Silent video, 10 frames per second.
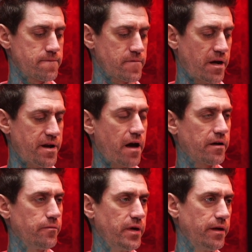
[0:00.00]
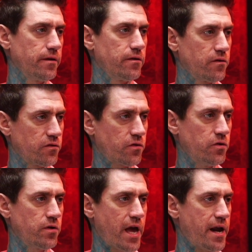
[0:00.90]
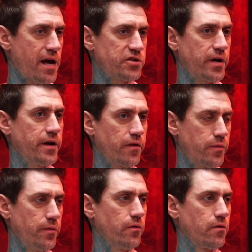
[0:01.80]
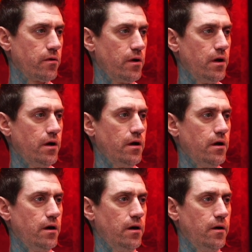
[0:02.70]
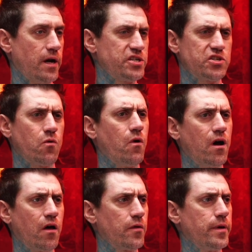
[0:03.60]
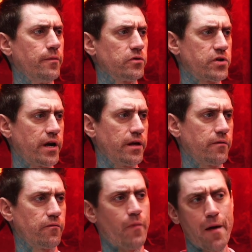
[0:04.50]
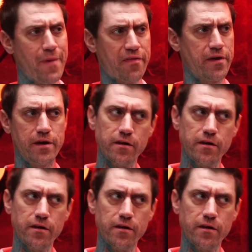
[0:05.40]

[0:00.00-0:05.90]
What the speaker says: non-compete, so you cannot train other people. I just don't want other people training my method.